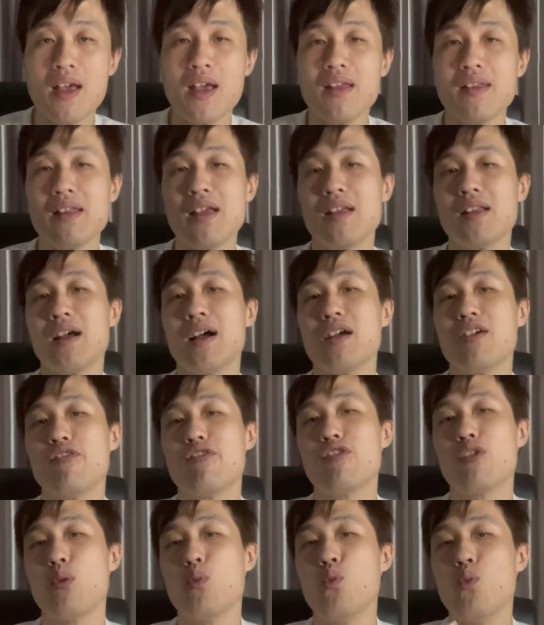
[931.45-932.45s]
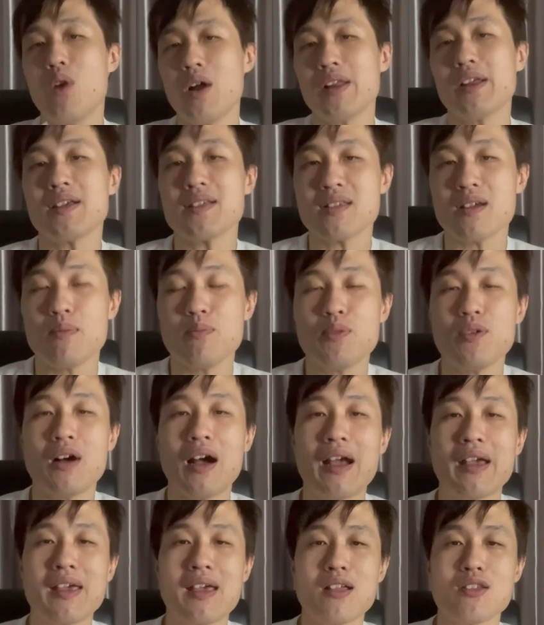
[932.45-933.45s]
then from one example I
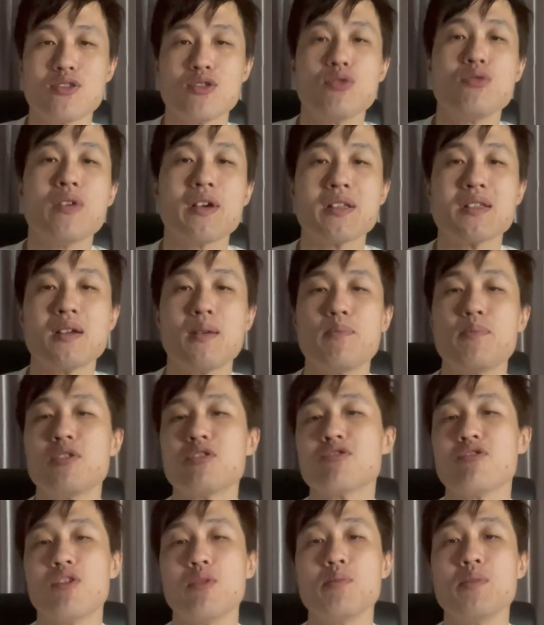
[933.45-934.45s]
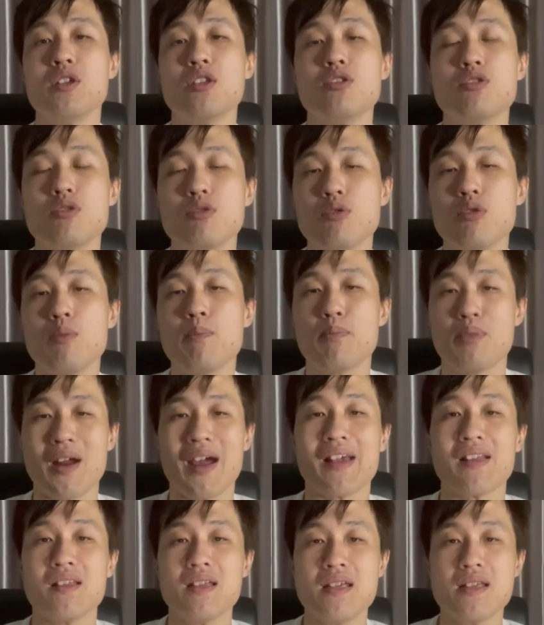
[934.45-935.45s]
get two examples for me to
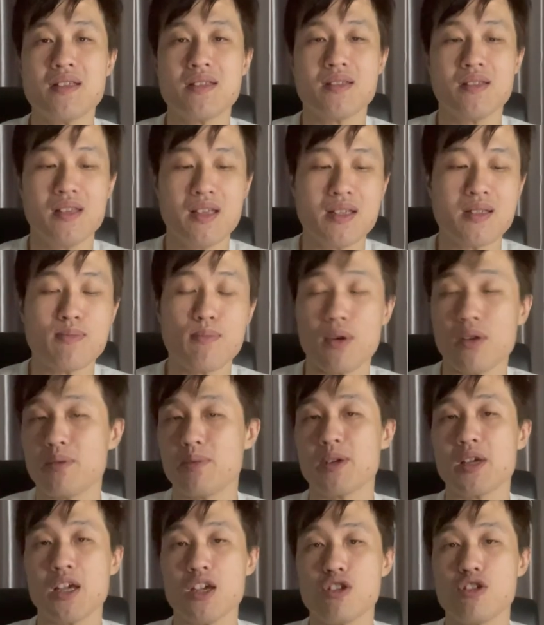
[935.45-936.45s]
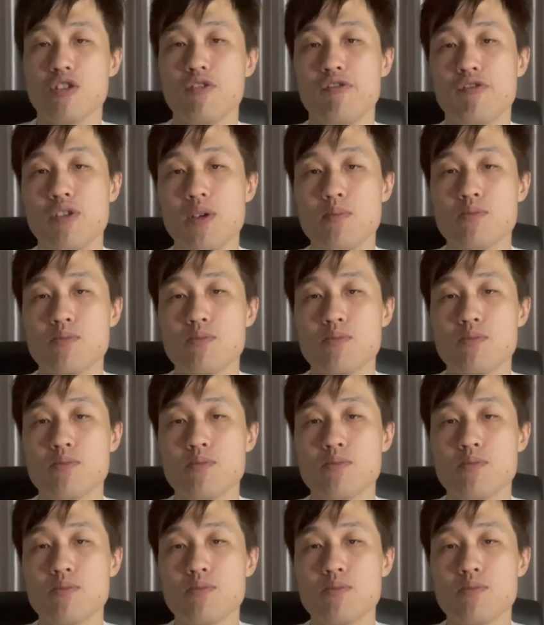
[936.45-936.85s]
practice this multiplication frame.